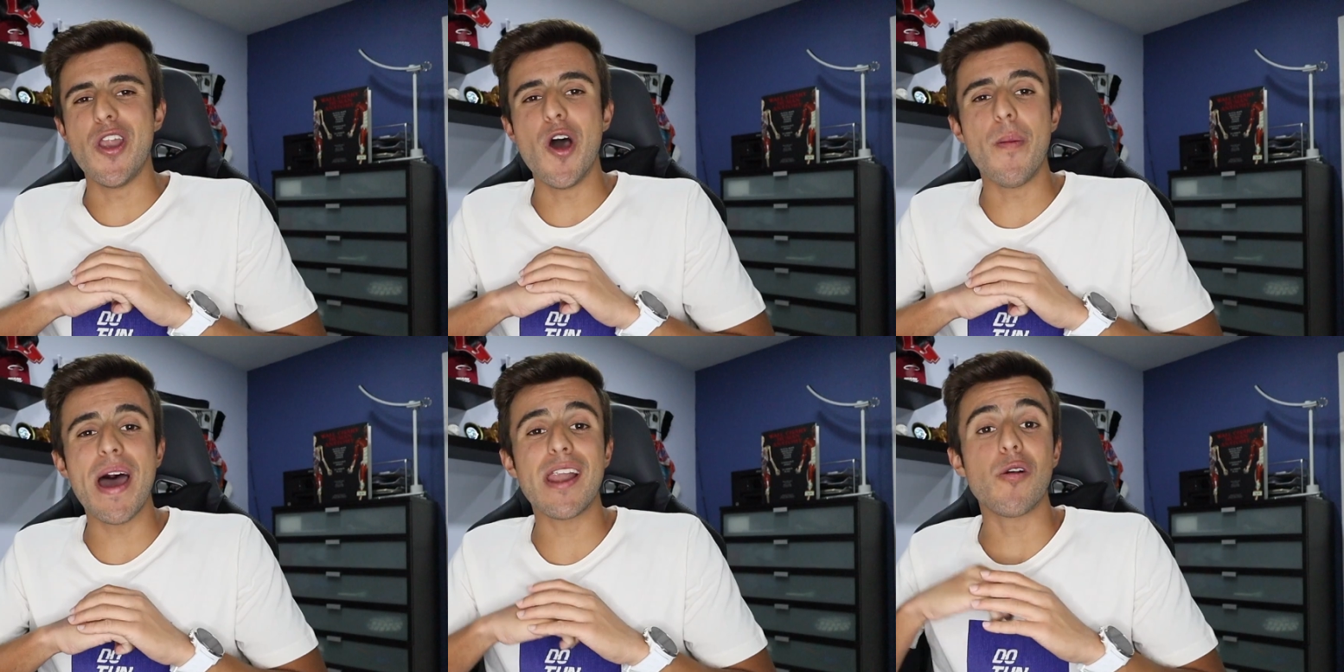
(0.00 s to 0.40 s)

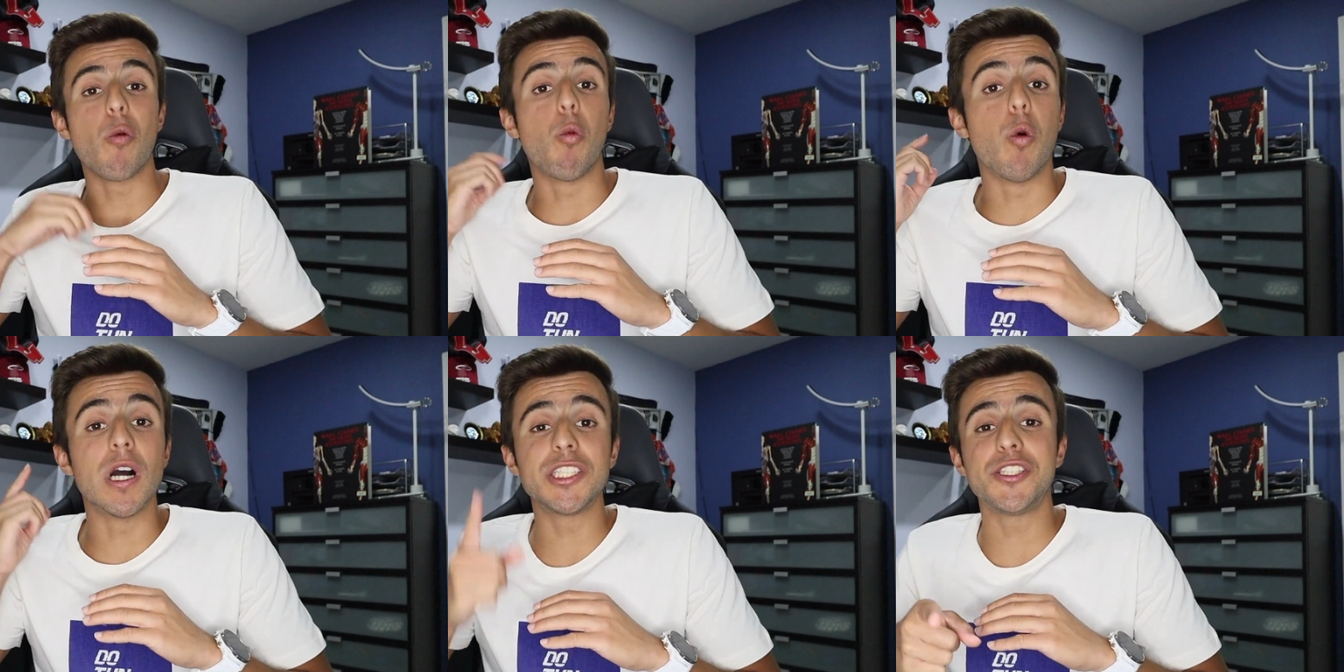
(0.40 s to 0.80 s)
no matter
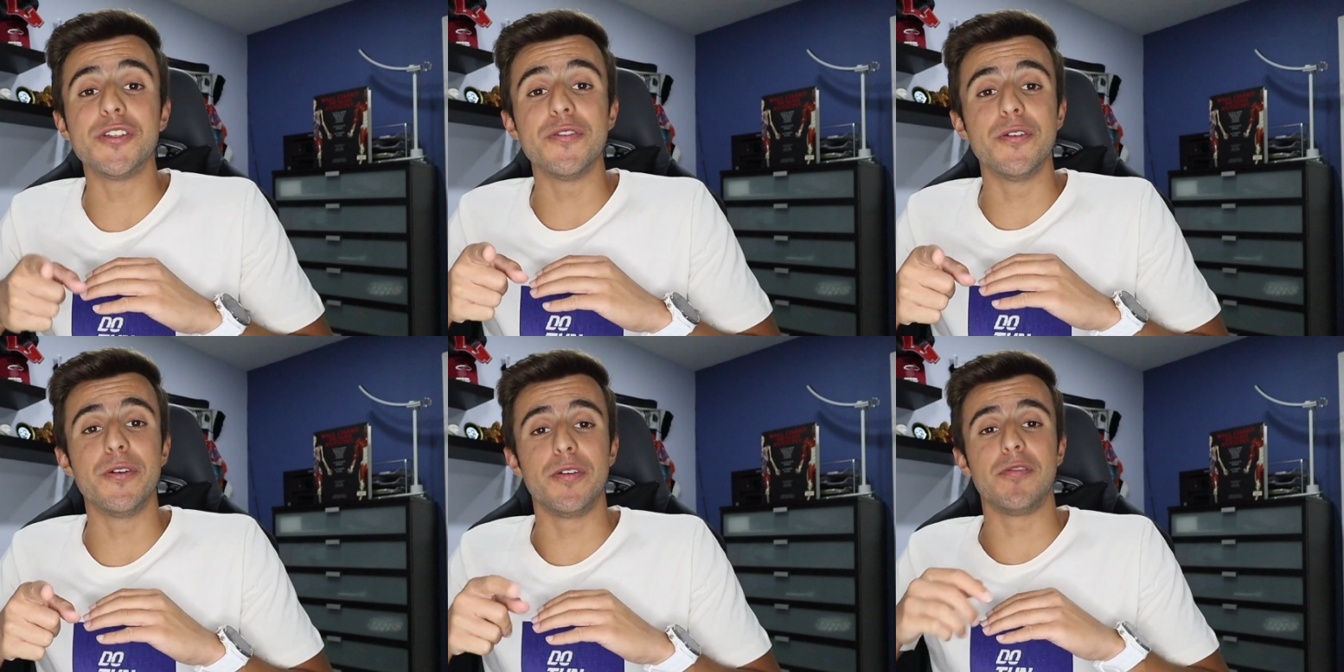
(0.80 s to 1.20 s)
what you
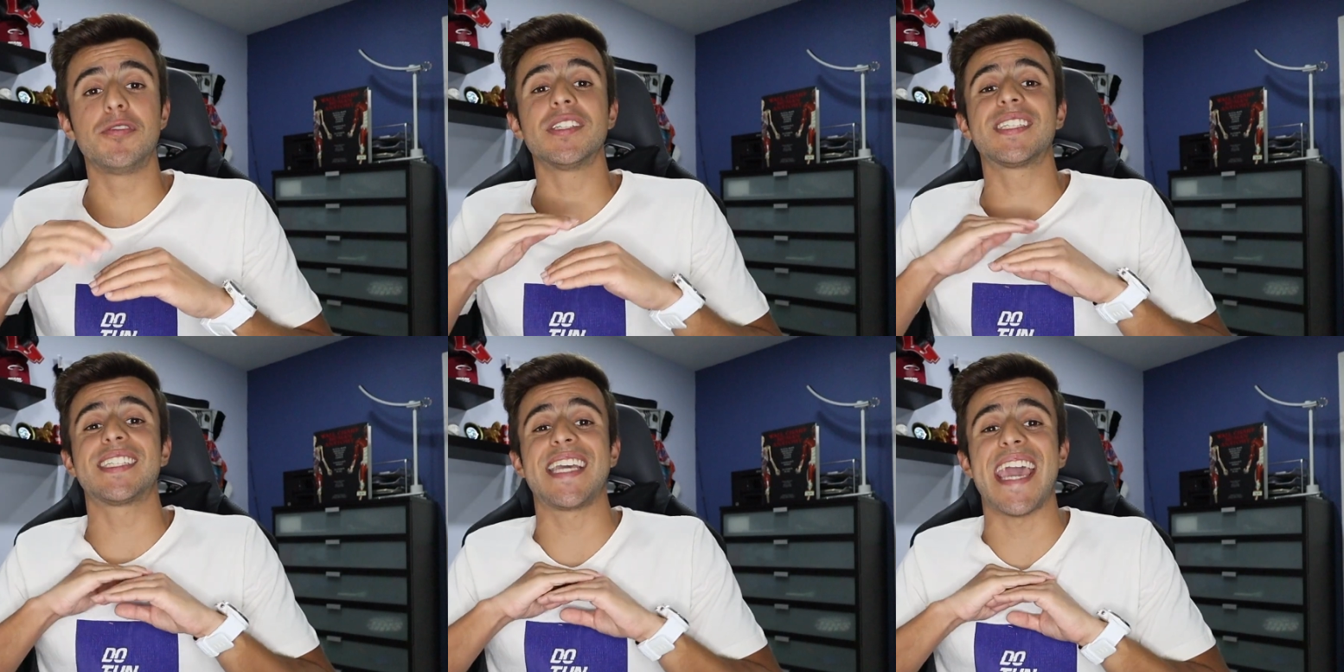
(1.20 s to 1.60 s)
do, you
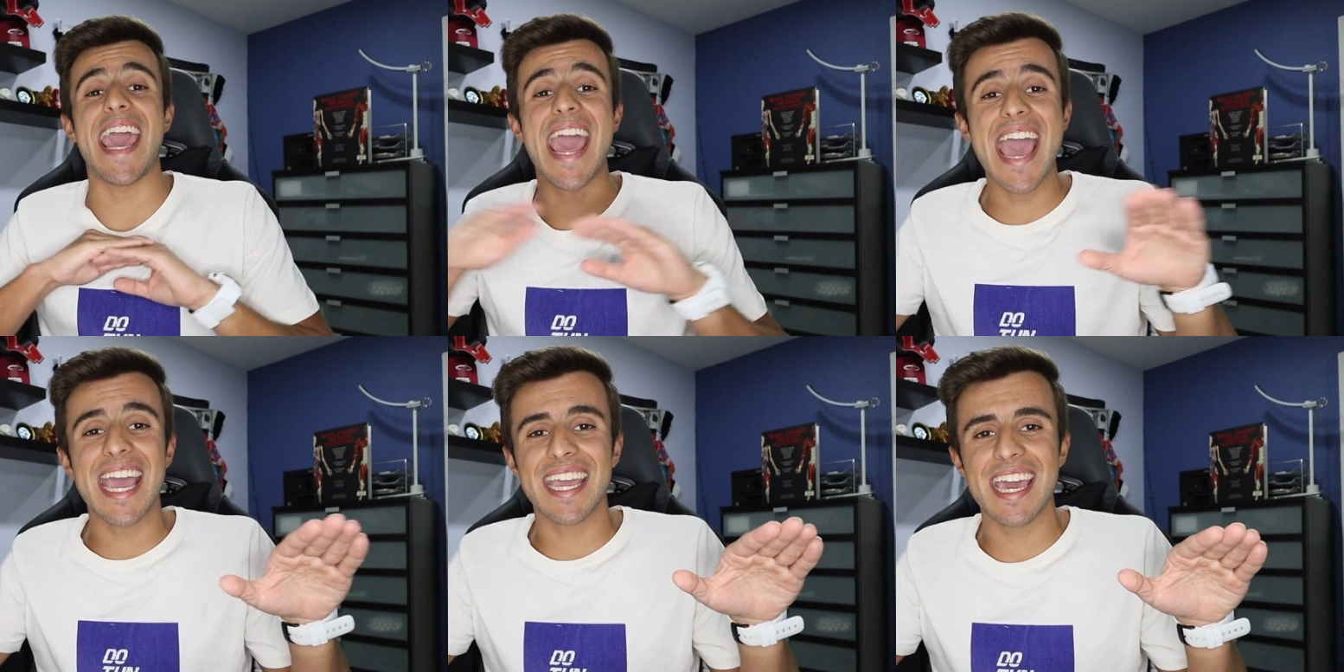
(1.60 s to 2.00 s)
just
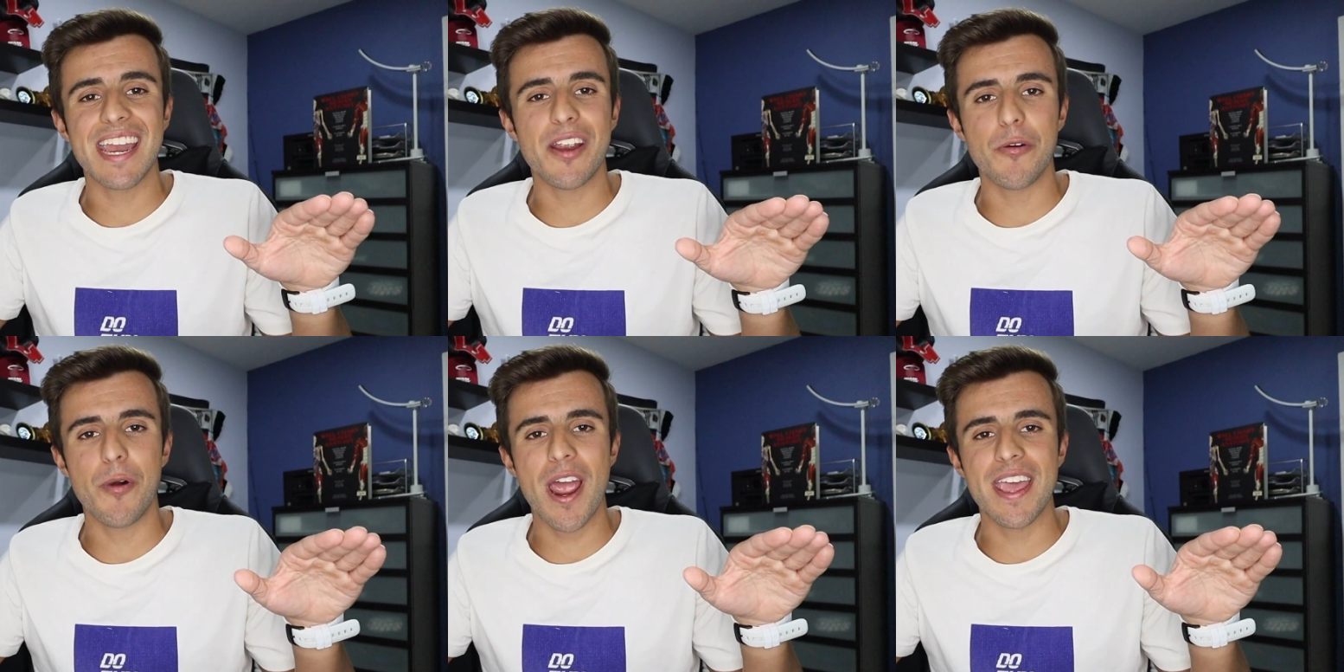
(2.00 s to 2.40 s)
can't get
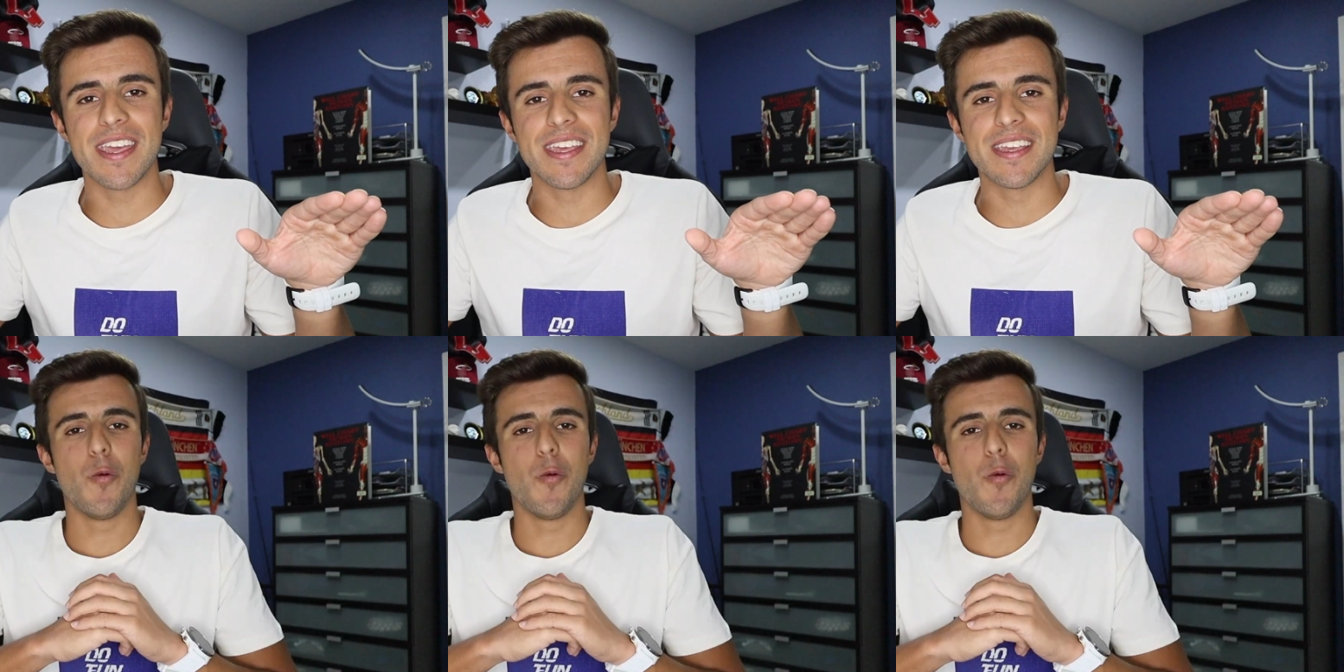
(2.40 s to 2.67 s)
it right.